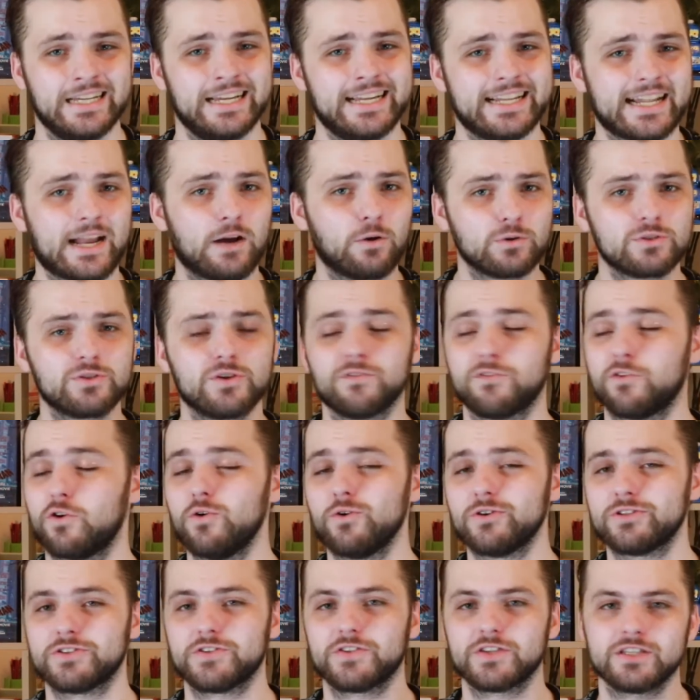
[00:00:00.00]
Now also, of
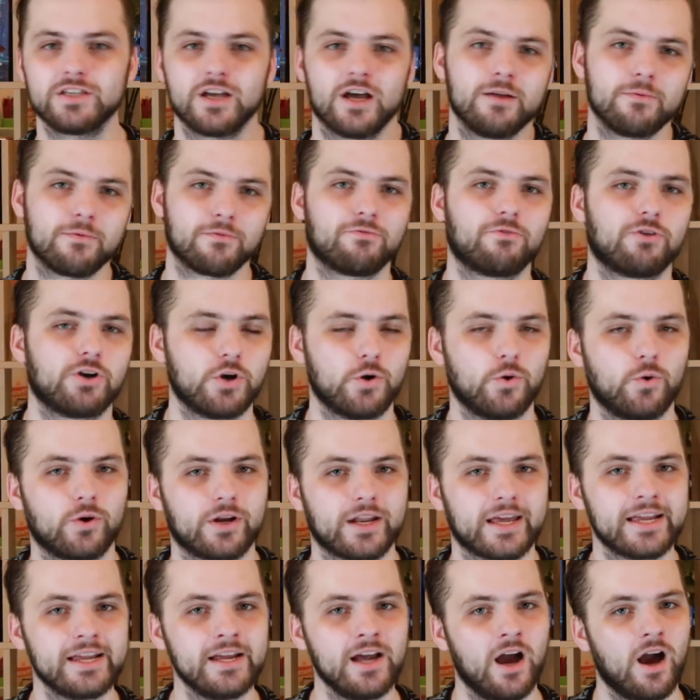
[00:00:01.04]
course, at the time of
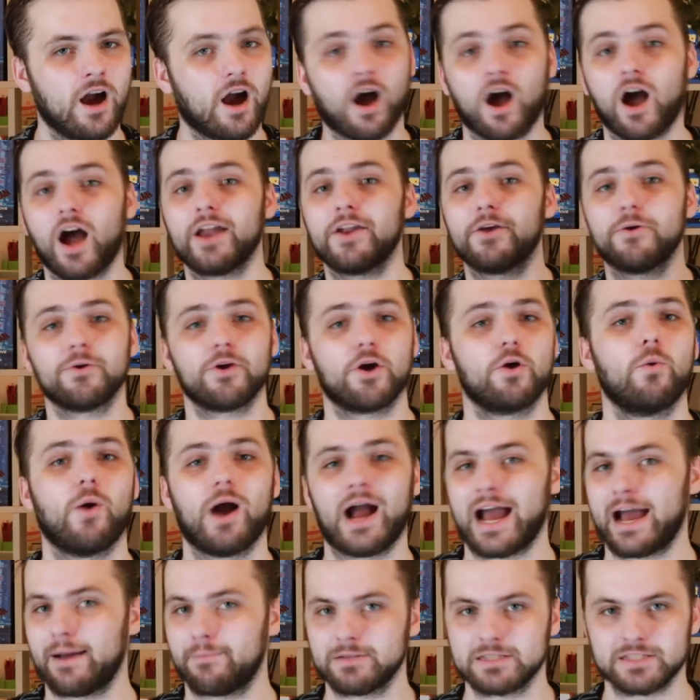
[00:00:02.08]
recording, I don't know what
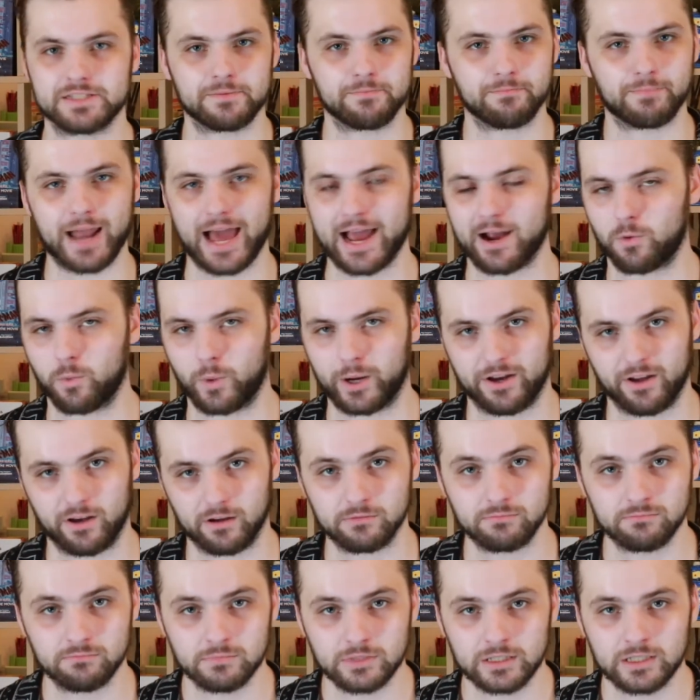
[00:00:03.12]
happens in Black Widow.
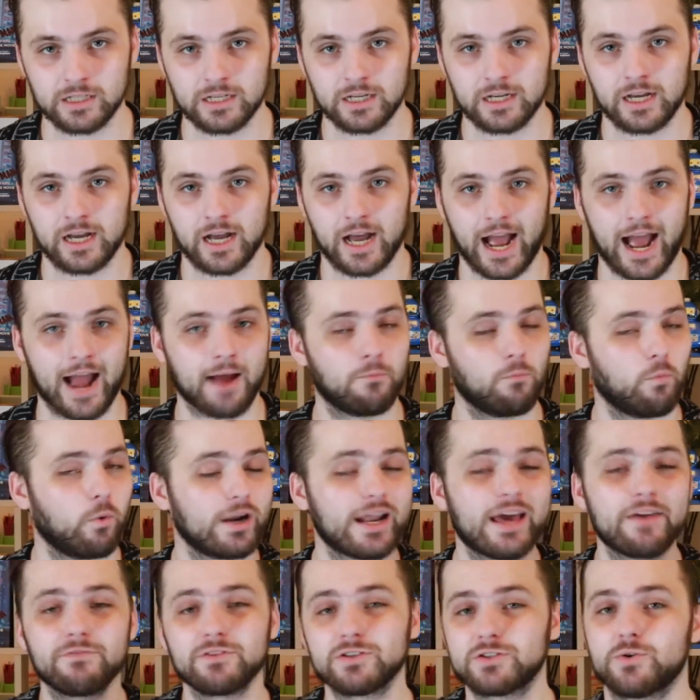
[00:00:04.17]
And
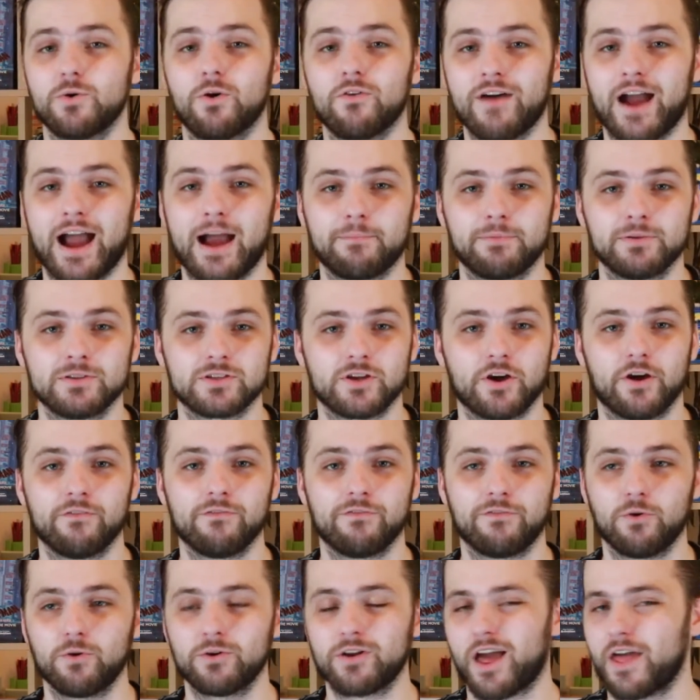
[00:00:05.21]
whatever sort of happens going
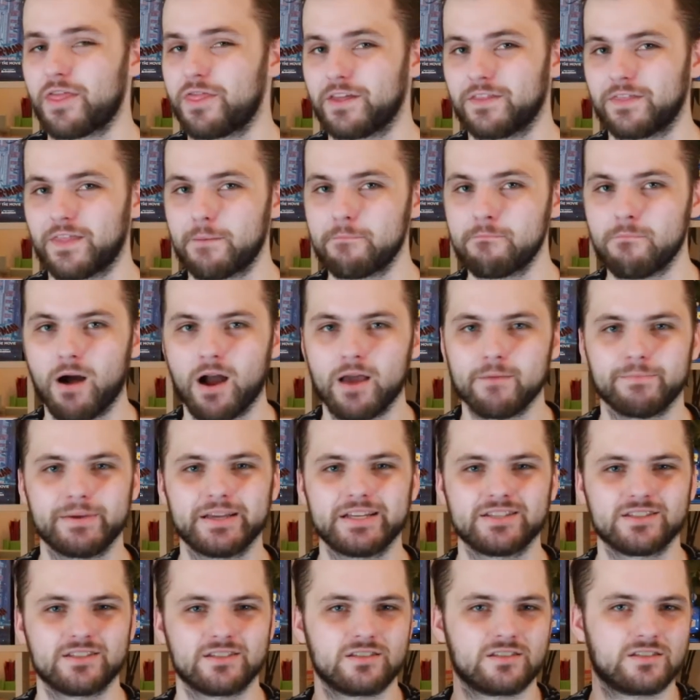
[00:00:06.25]
forward, I think there might be
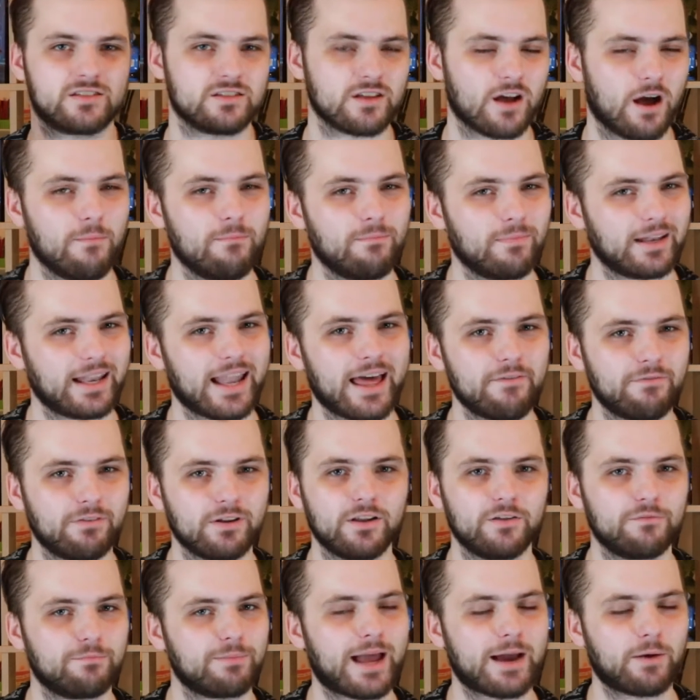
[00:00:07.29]
some level
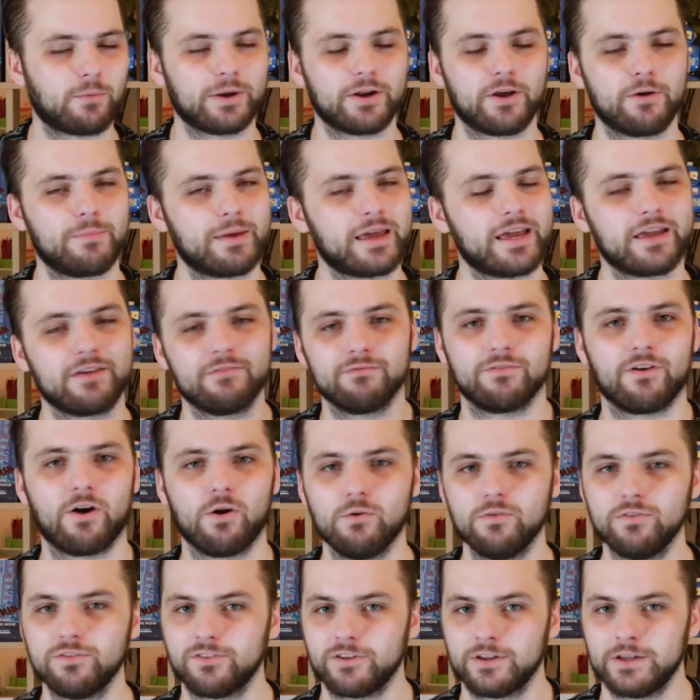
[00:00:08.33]
of Black Widow being
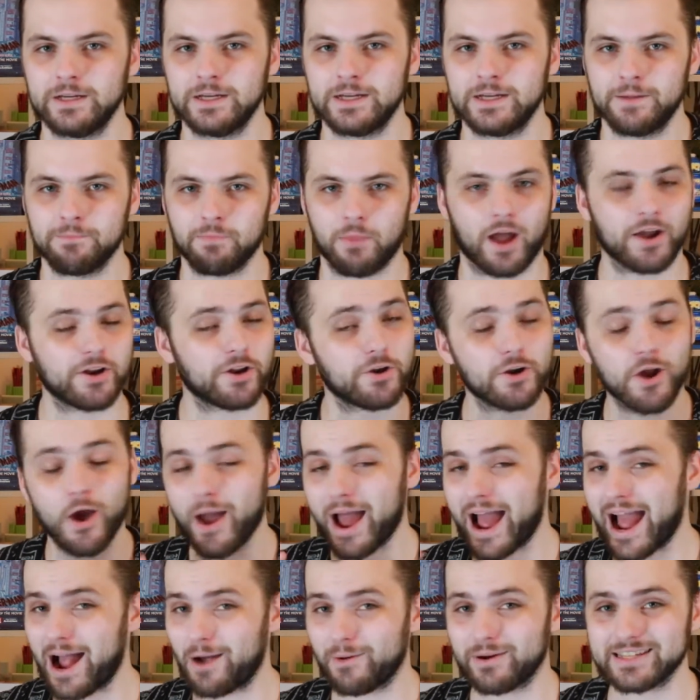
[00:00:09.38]
involved. I don't know
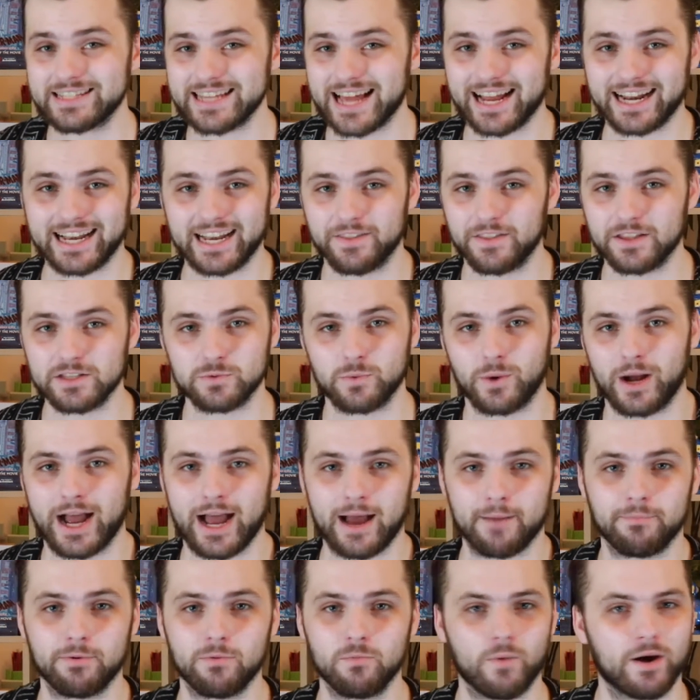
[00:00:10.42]
how exactly this will
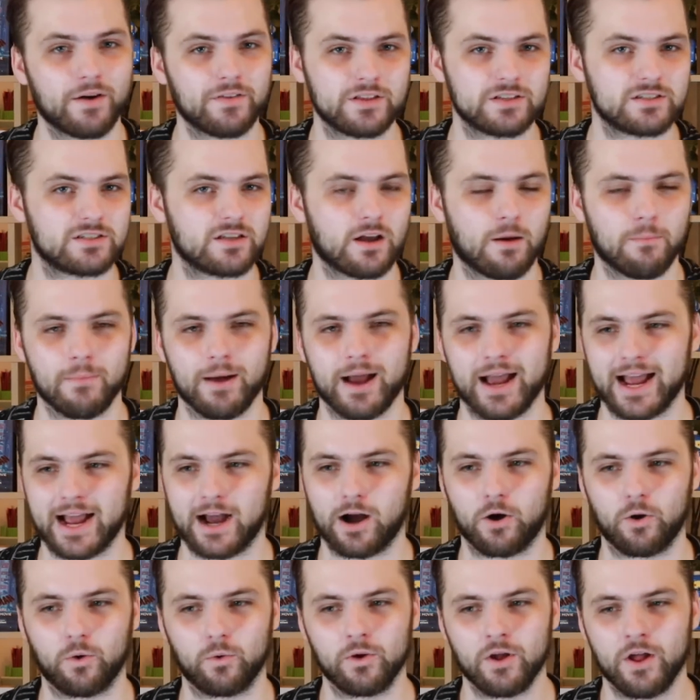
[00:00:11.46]
happen, whether
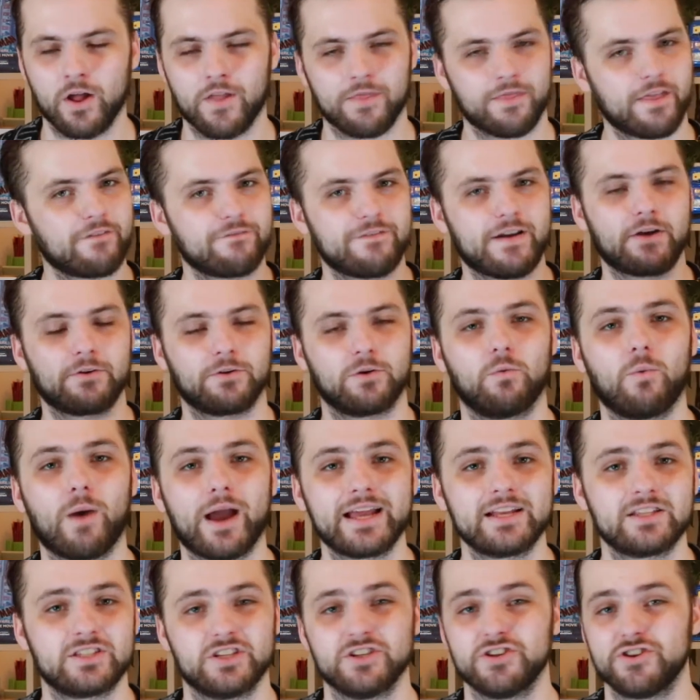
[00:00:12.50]
somehow they found a
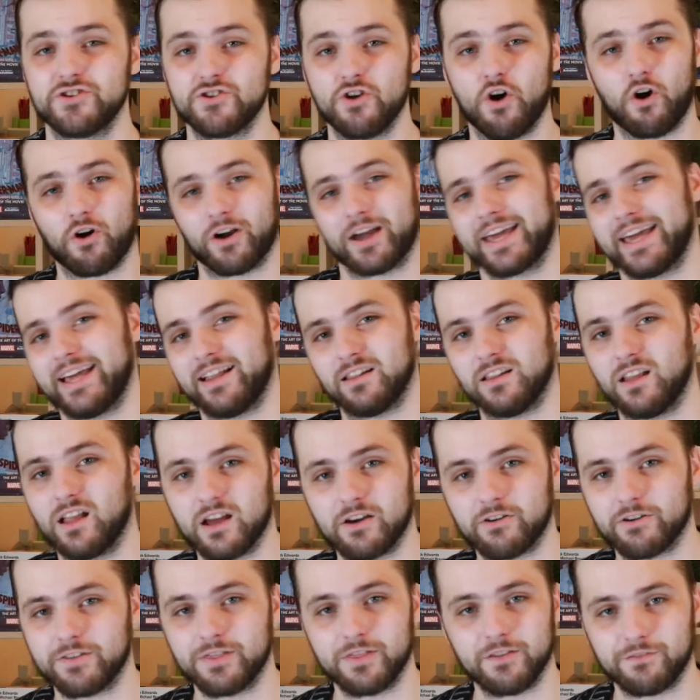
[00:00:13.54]
way to not kill
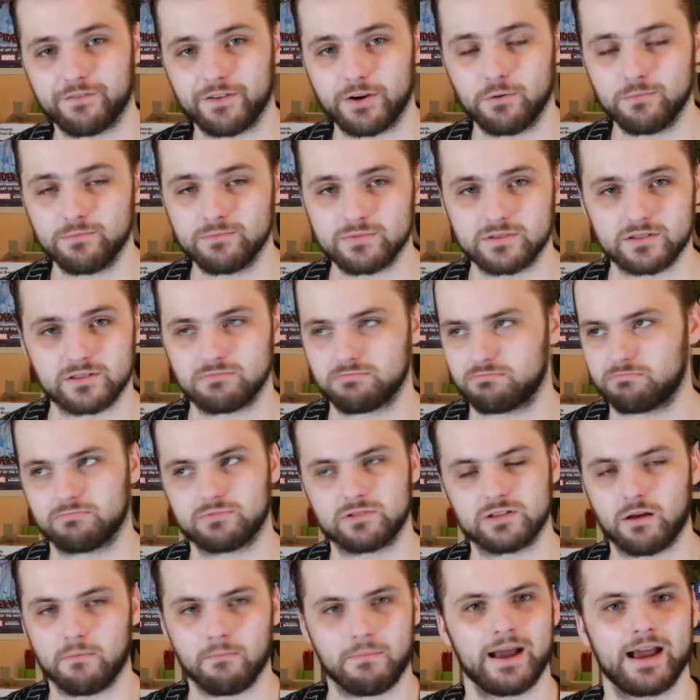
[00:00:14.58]
her in the films
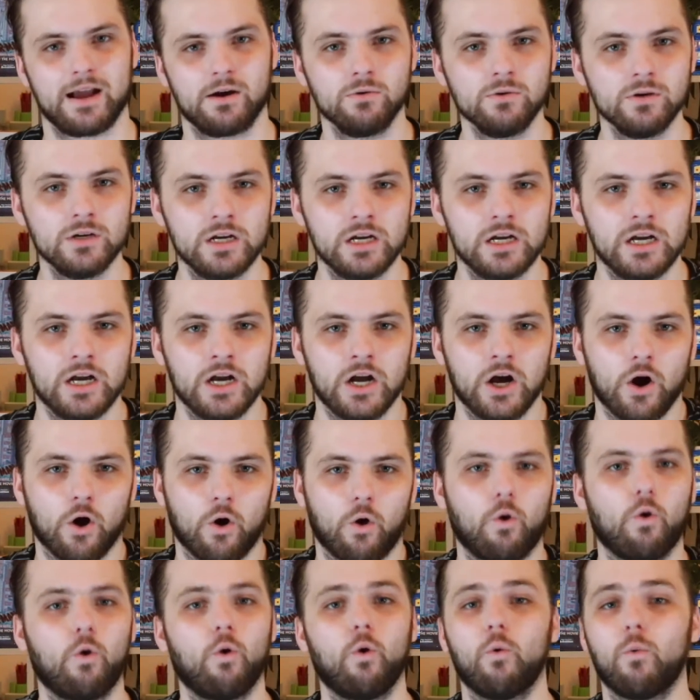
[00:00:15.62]
somehow,
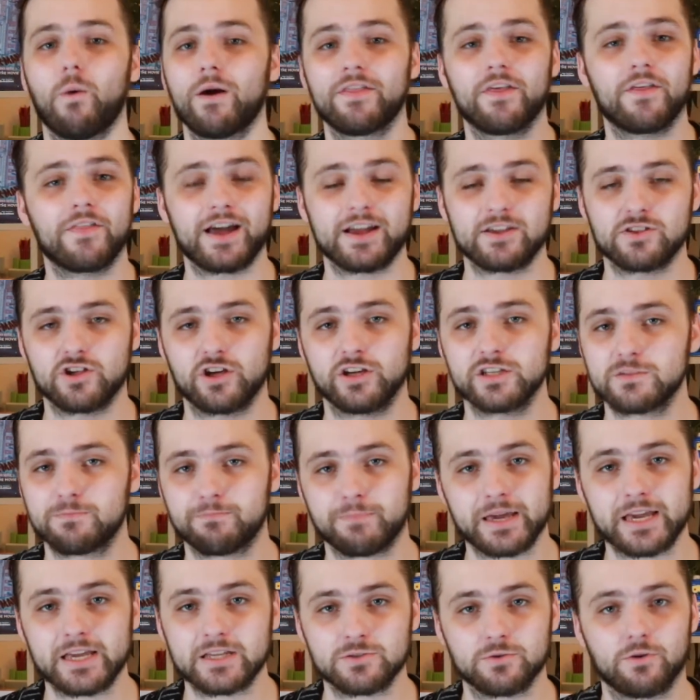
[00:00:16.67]
or whether that just
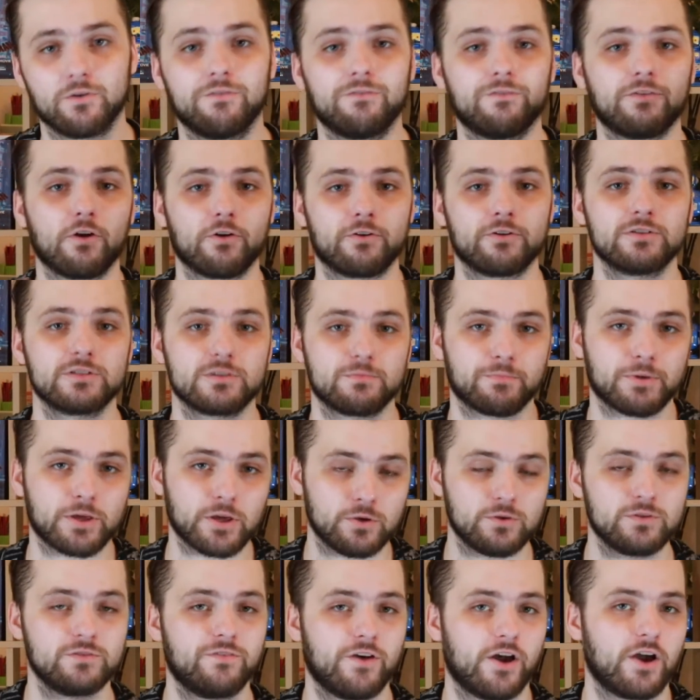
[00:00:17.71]
be sort of Florence
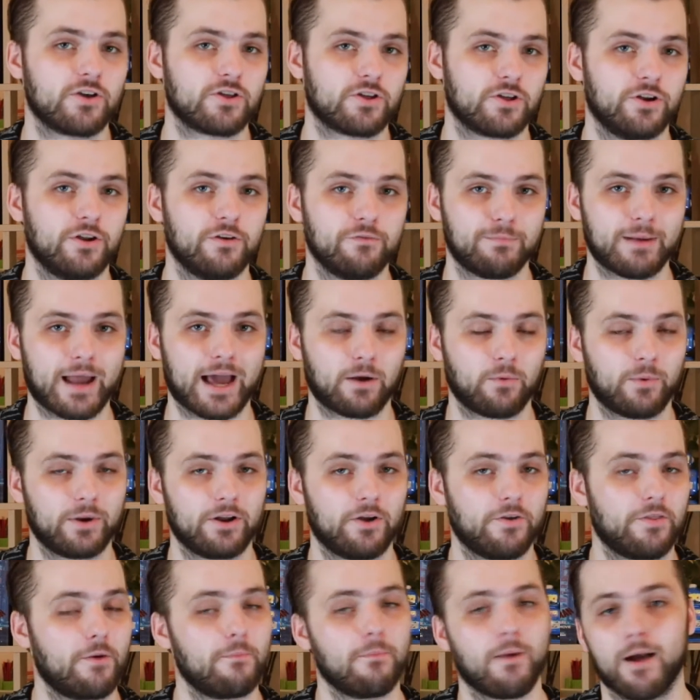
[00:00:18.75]
Pugh's version of Black
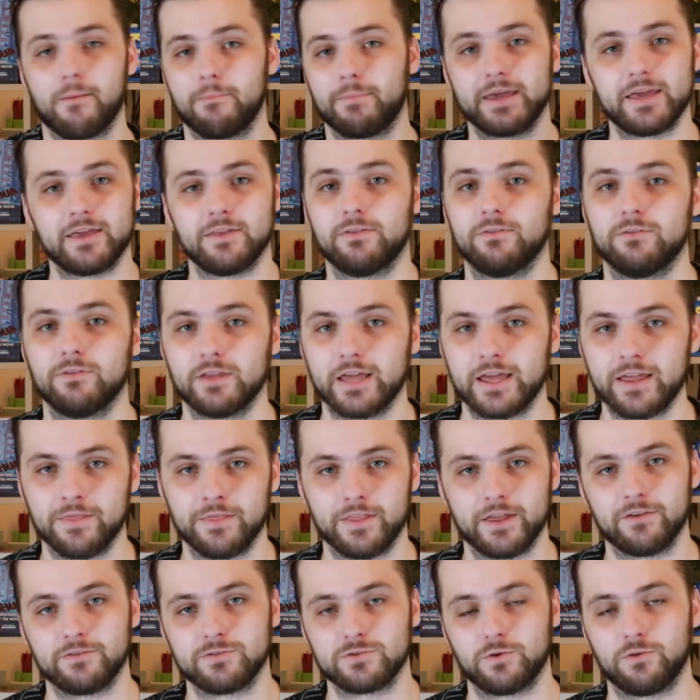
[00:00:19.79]
Widow that might be in
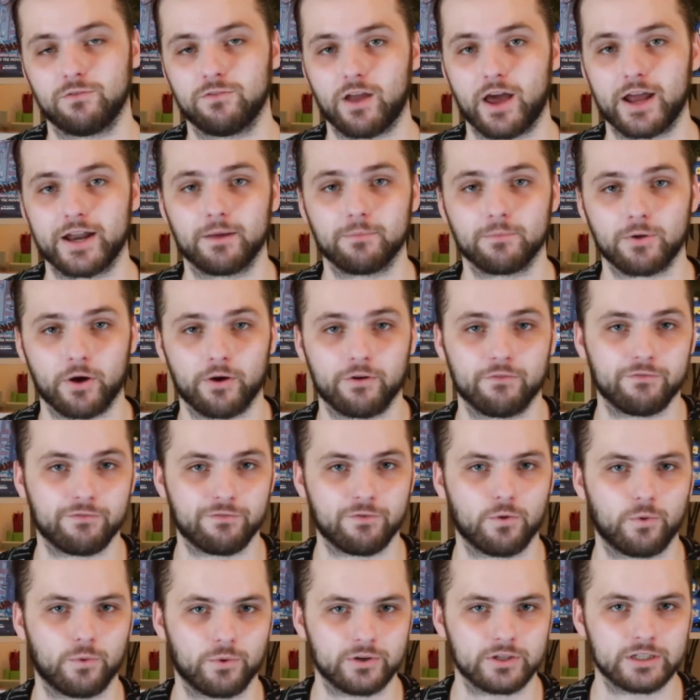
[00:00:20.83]
the sort of lineup going
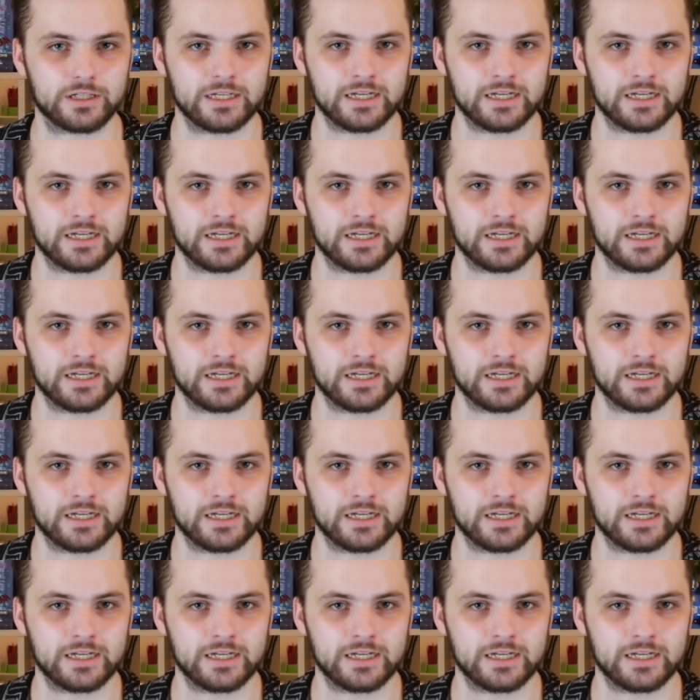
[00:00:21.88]
forward.